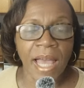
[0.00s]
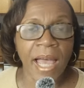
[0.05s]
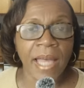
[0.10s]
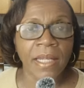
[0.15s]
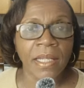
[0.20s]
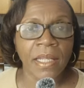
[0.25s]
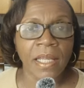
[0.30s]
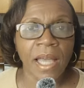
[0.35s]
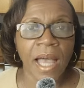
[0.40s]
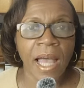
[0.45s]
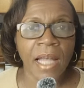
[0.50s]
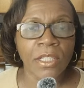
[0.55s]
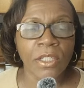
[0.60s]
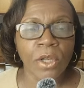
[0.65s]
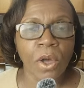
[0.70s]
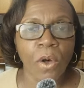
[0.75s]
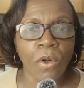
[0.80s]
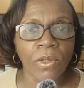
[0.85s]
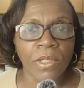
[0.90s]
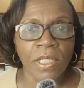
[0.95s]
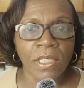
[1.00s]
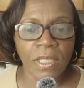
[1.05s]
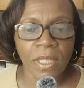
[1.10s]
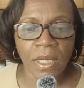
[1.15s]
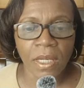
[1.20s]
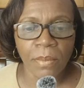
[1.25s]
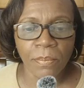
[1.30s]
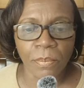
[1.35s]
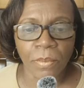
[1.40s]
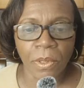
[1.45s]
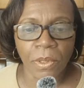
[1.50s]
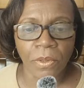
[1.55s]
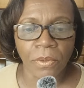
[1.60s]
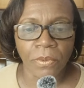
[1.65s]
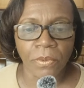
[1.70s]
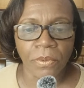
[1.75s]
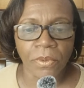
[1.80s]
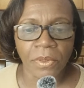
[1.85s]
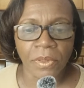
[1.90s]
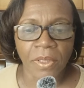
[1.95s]
not in God's holy temple.
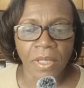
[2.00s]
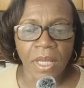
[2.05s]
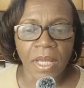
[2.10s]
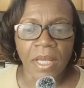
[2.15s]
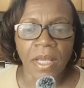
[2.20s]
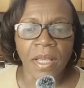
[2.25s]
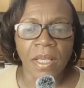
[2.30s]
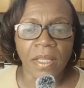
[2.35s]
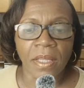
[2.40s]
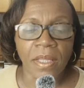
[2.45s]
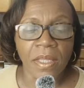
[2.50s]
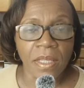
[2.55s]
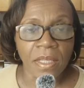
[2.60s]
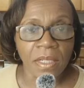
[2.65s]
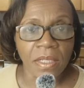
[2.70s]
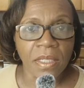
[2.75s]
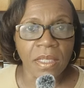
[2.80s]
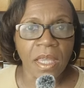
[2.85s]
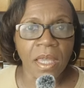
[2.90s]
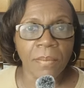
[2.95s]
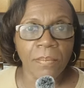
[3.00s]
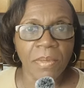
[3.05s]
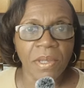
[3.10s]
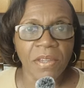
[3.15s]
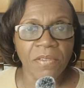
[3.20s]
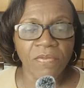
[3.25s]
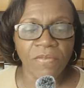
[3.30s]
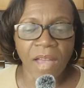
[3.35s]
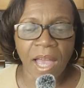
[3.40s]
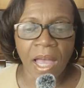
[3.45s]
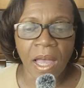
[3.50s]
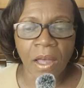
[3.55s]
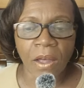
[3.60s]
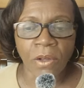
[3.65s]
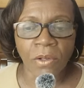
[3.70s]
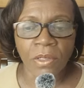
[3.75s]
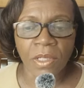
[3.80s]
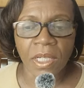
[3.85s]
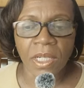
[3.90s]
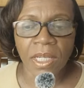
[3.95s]
This can be
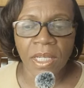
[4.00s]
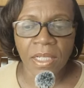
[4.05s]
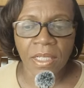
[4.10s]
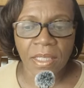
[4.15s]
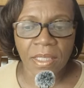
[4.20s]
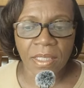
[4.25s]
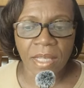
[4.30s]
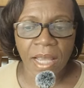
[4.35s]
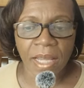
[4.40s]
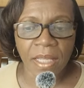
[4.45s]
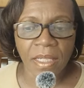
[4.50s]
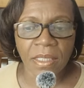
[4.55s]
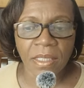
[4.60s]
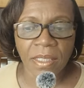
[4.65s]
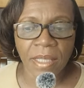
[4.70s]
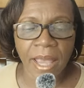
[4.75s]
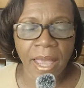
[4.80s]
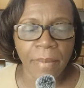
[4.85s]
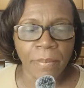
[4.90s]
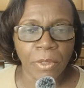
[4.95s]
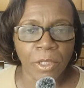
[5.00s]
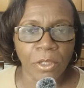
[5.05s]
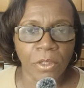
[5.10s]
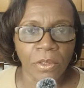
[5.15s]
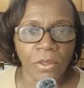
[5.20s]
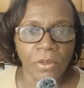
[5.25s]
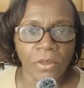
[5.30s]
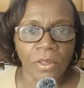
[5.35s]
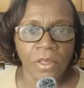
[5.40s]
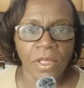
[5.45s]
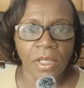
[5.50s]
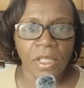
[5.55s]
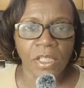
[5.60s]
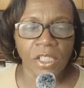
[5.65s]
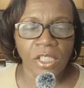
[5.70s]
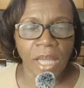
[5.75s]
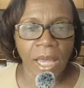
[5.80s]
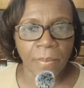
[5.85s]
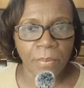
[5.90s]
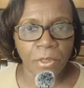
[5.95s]
found in 2 Samuel
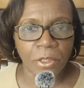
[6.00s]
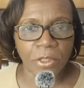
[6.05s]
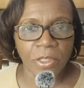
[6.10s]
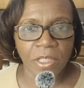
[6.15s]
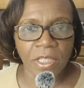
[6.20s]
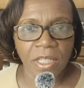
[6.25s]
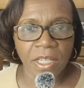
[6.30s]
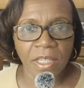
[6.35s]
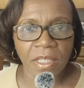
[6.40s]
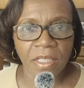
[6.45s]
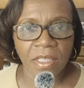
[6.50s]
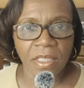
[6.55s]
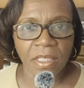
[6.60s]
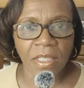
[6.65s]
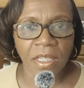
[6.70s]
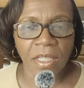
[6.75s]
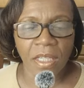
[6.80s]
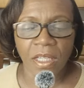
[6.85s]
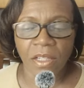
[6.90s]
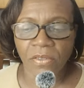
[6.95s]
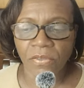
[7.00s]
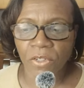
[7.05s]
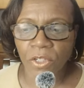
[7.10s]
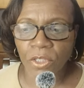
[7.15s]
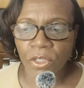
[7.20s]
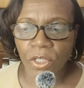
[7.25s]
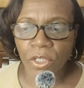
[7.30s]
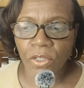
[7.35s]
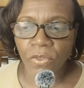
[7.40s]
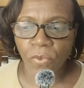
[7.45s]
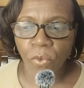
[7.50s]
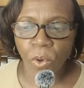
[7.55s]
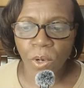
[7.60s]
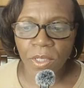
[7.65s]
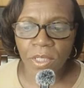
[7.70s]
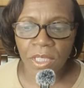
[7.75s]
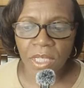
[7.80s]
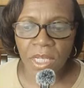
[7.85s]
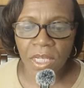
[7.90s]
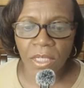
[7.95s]
chapter 6 verses
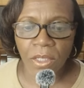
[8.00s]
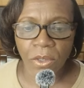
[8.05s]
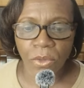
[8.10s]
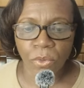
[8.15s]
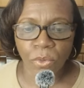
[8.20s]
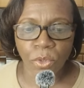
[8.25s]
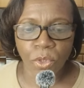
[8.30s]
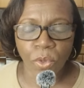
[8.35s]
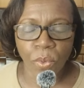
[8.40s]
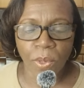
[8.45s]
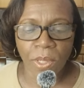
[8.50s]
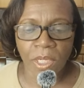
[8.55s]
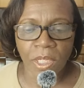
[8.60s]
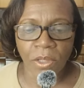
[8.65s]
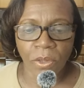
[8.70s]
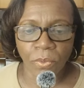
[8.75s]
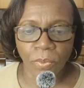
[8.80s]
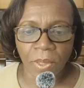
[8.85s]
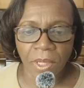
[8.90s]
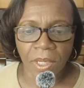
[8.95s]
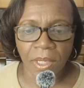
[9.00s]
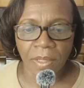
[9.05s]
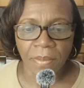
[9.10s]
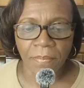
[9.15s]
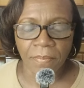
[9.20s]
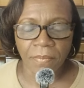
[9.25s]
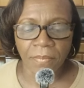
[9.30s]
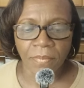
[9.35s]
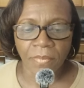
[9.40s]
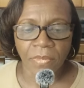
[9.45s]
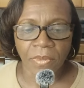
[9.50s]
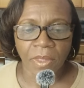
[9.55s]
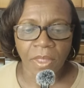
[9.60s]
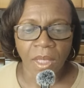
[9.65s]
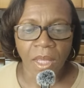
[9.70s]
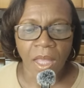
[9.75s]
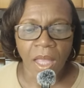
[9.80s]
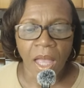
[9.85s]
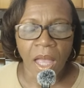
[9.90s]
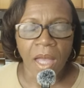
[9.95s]
14 through 23.
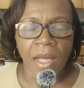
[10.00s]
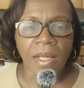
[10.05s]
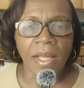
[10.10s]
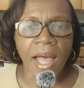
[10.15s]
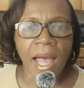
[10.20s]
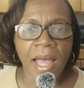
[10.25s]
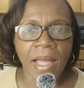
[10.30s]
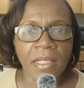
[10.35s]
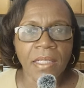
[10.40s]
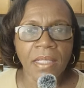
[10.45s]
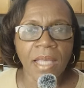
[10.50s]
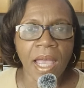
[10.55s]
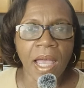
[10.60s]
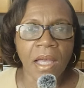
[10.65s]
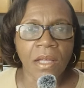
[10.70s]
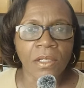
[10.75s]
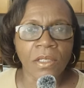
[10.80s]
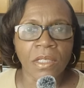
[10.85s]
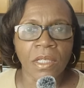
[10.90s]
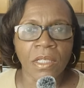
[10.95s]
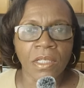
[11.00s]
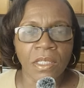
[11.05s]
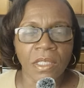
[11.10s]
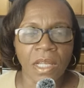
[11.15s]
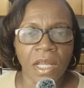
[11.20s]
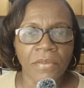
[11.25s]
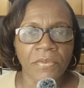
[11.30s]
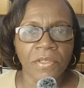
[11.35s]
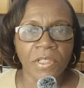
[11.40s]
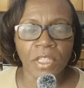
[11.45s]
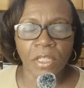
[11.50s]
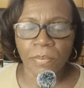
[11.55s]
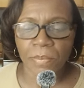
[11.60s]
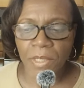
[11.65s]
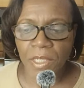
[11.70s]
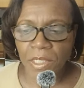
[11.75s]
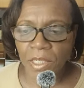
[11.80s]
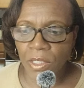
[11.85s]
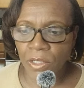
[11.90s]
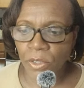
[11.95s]
God's house is never to
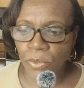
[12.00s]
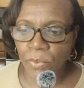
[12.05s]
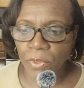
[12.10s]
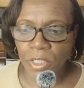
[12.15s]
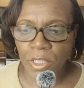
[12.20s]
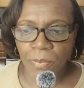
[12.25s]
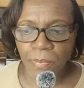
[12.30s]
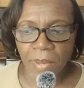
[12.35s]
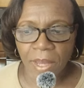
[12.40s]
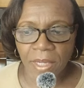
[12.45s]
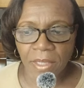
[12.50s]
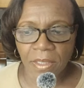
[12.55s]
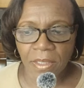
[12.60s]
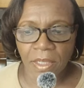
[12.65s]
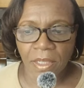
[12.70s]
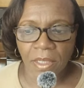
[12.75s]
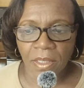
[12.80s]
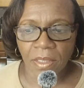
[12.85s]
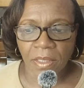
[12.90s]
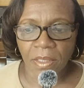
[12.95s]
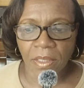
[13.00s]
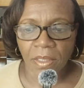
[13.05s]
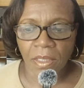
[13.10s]
be disrespected